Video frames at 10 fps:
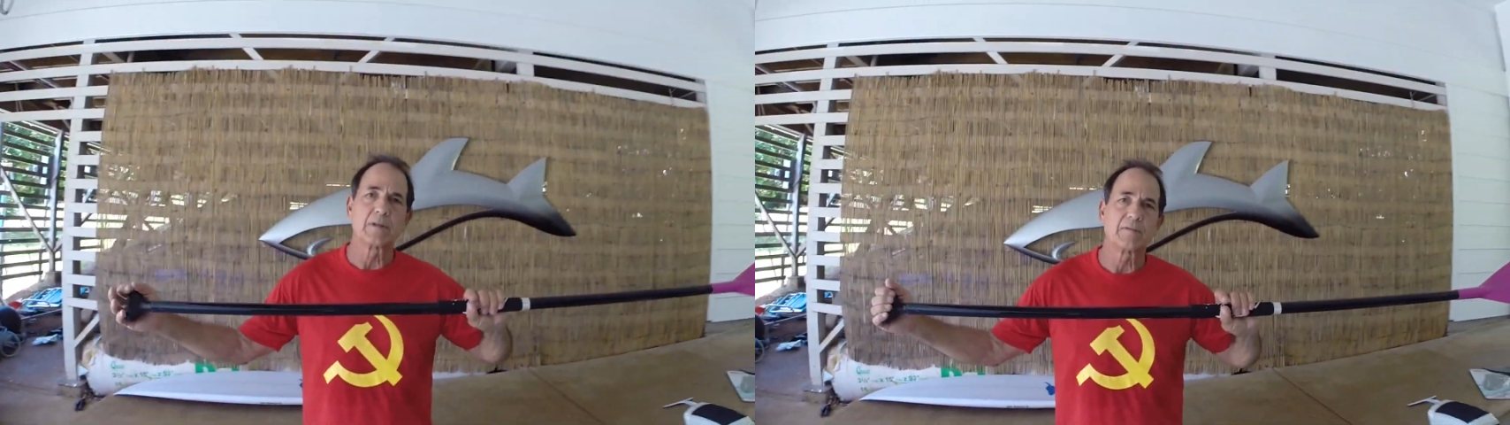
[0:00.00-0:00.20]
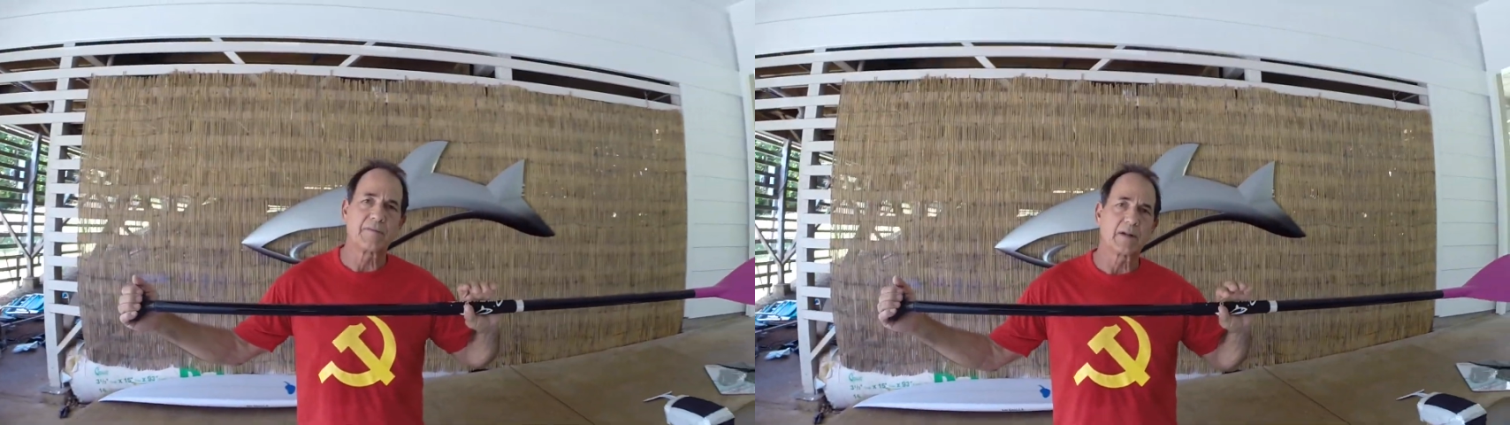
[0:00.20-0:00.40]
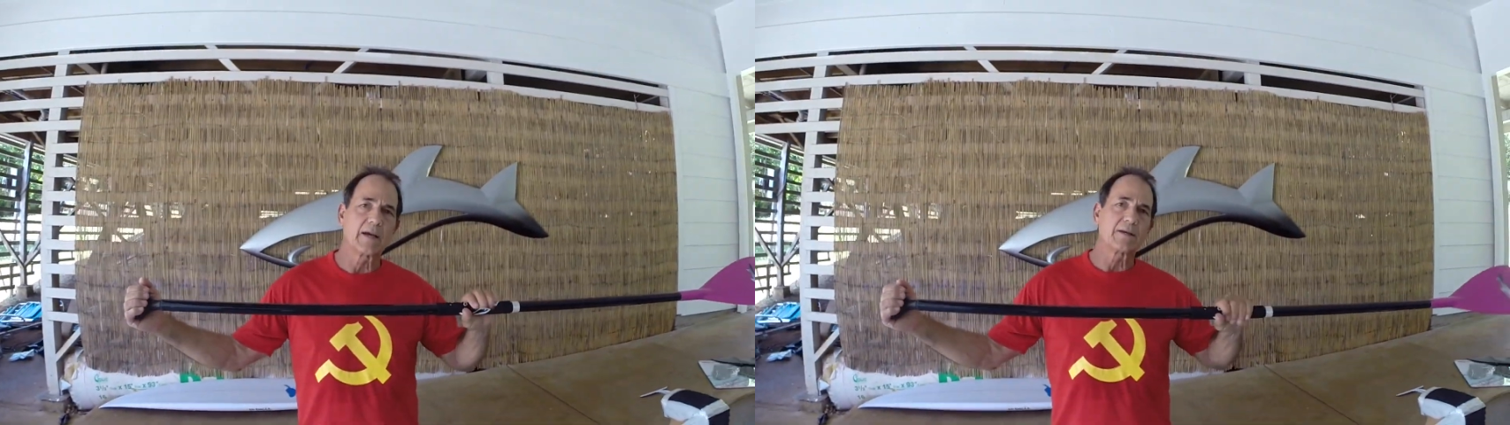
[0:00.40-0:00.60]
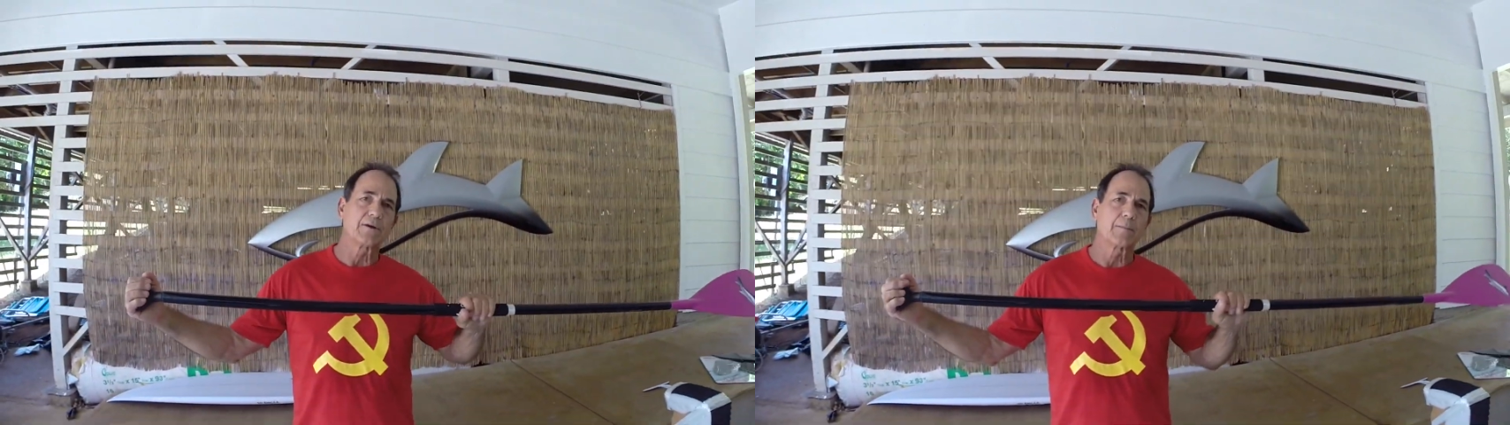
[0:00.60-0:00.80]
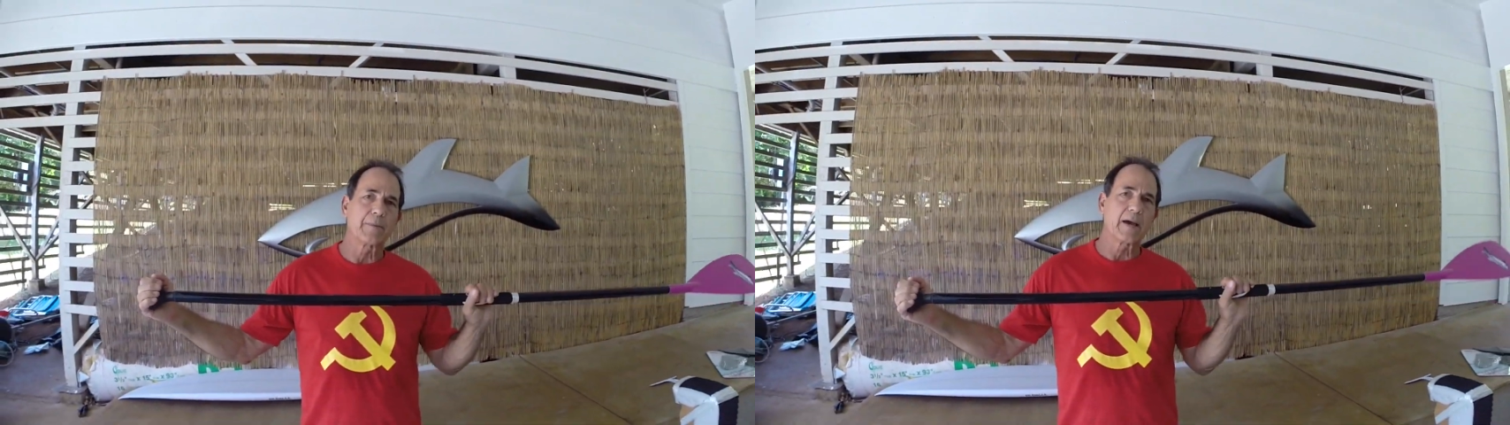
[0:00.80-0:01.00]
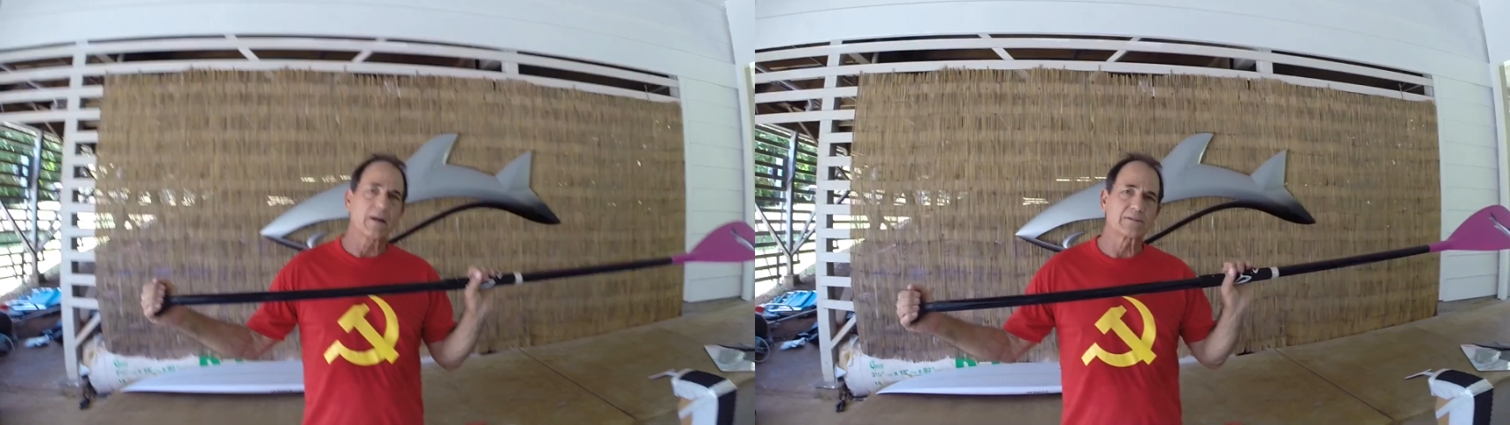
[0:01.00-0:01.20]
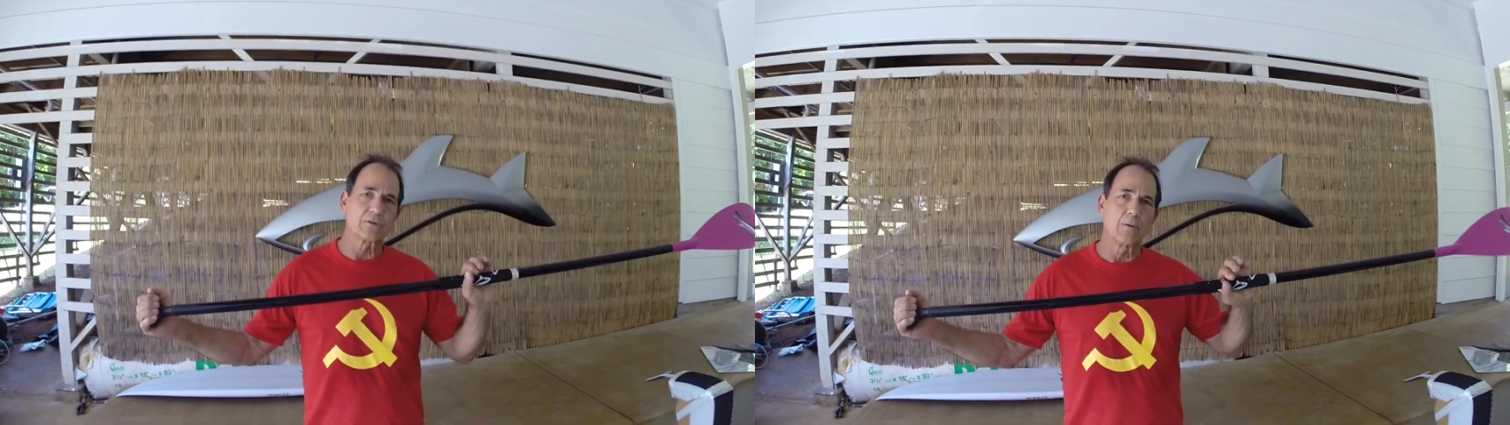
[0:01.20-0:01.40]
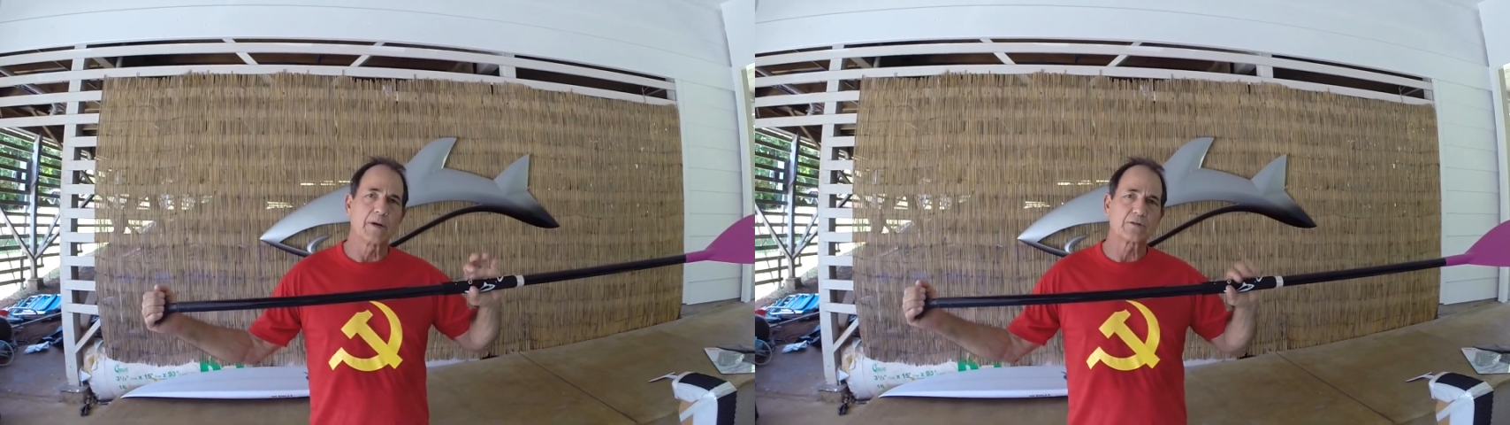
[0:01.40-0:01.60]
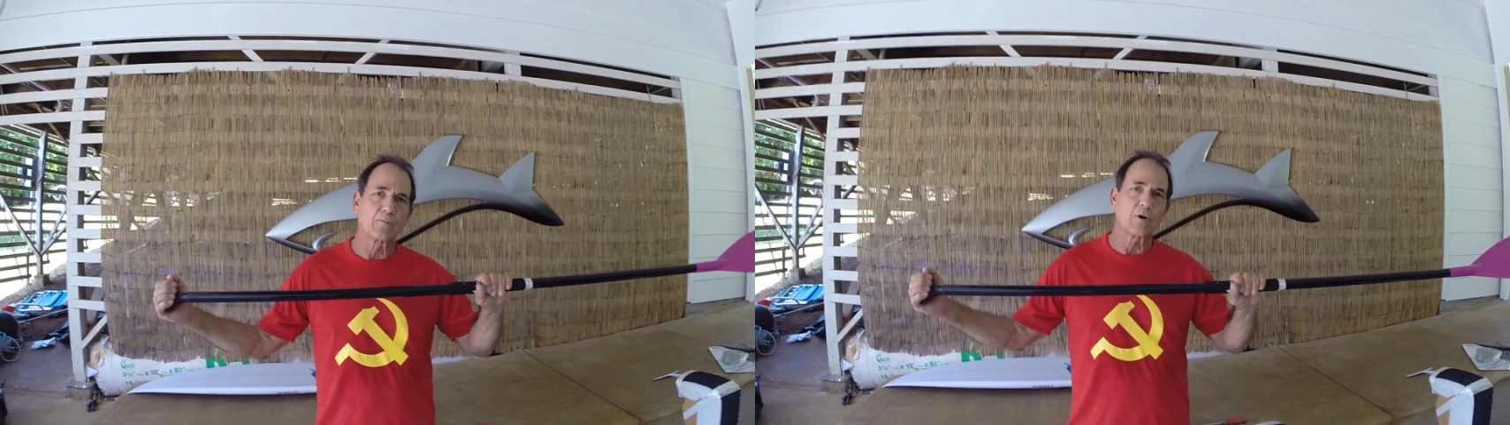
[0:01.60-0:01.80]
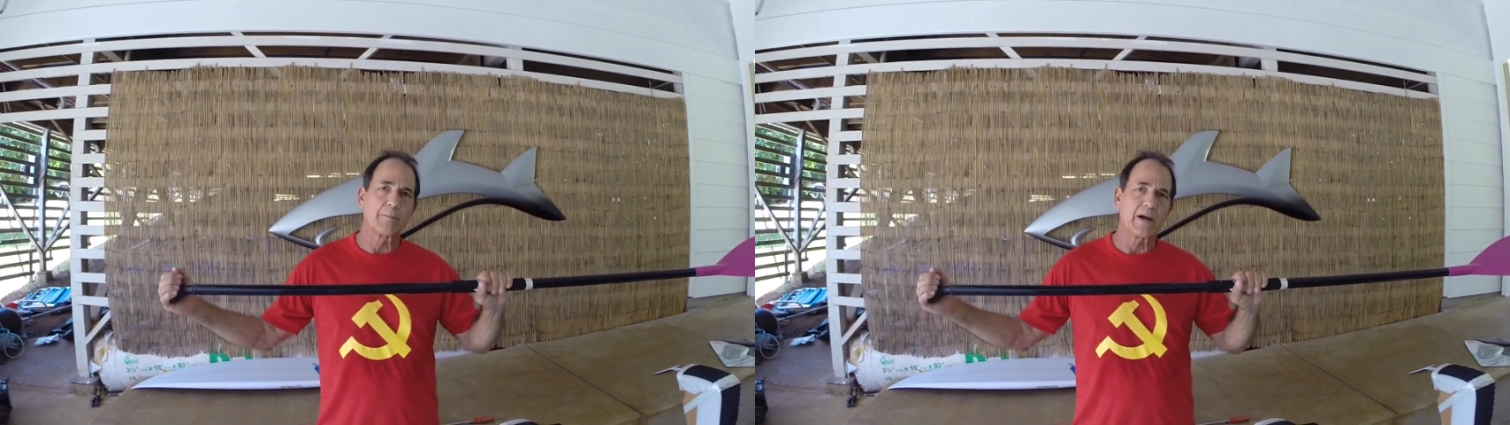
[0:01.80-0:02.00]
You feel like you can paddle so much
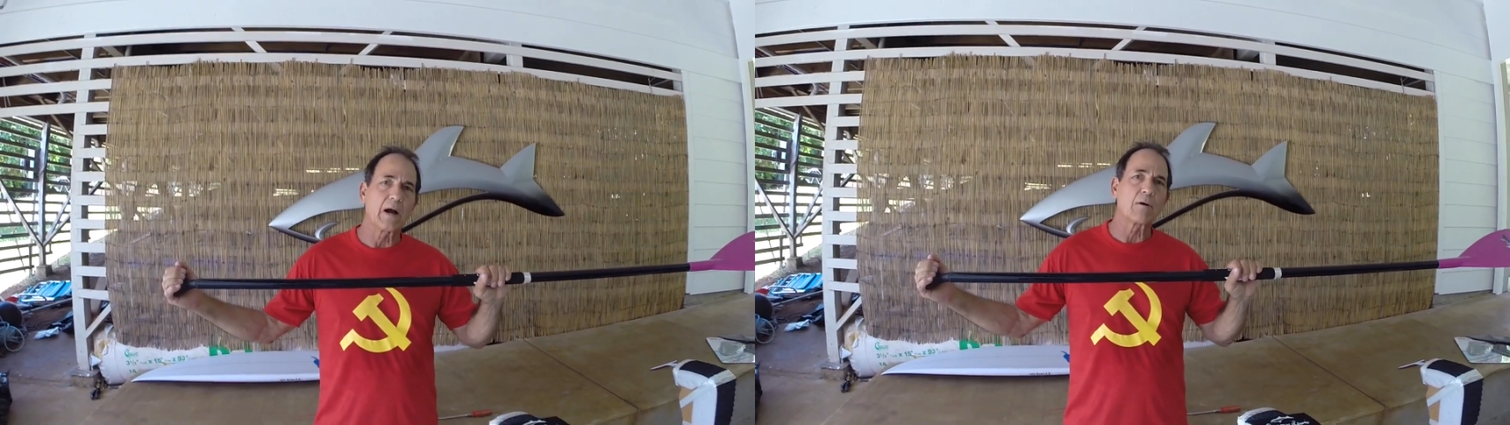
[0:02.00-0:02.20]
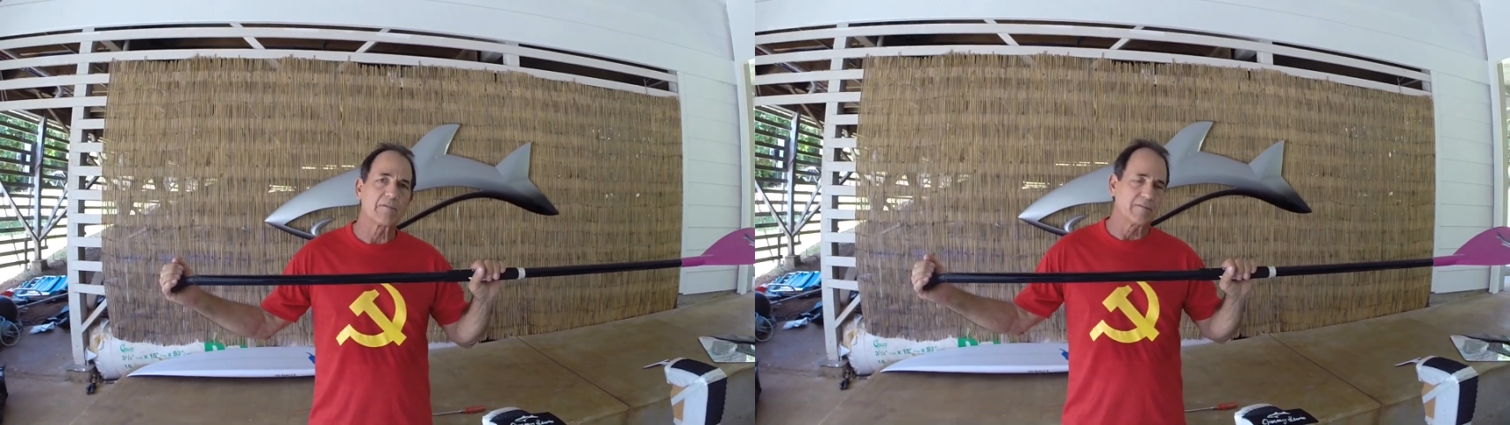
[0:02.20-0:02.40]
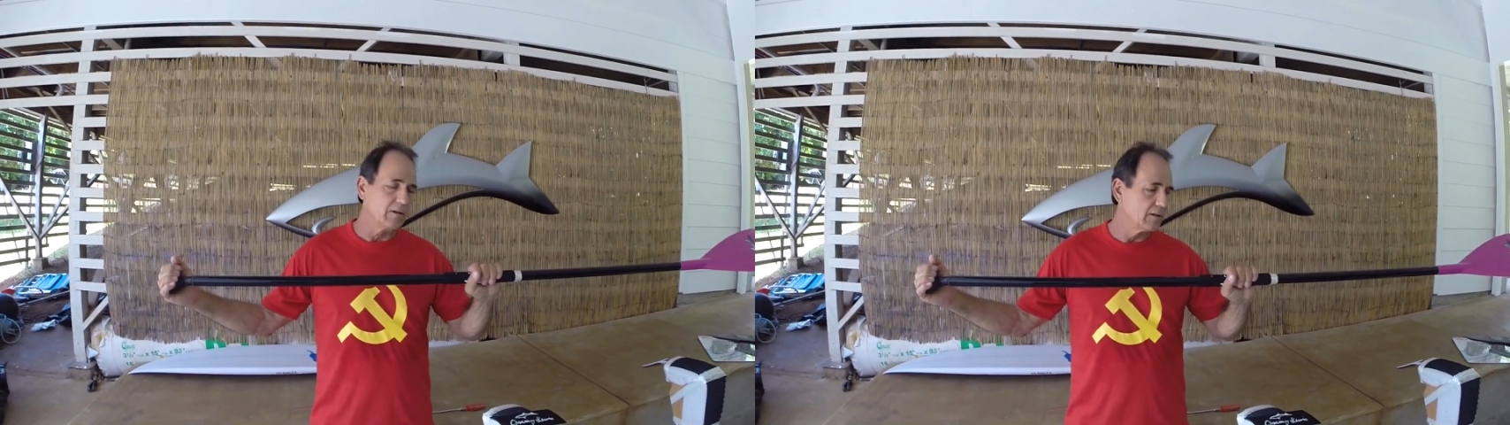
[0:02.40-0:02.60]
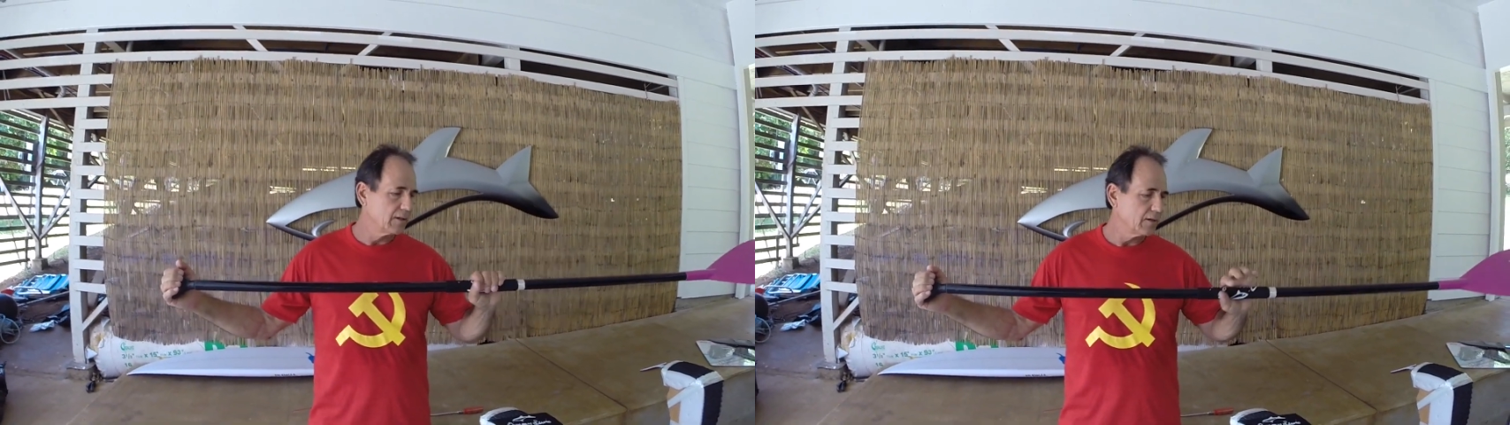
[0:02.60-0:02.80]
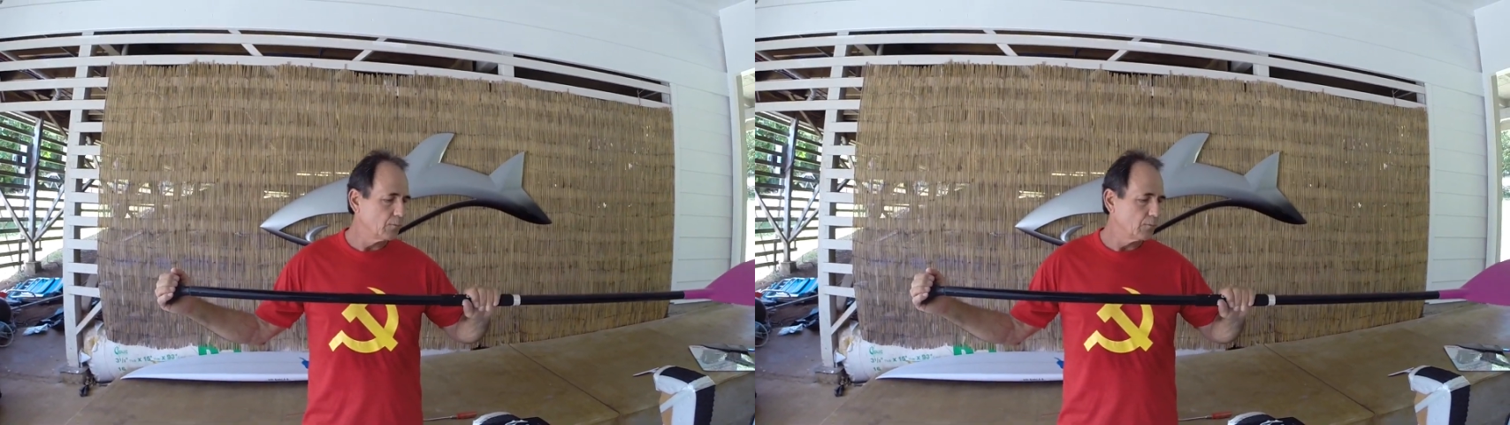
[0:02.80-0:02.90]
more powerful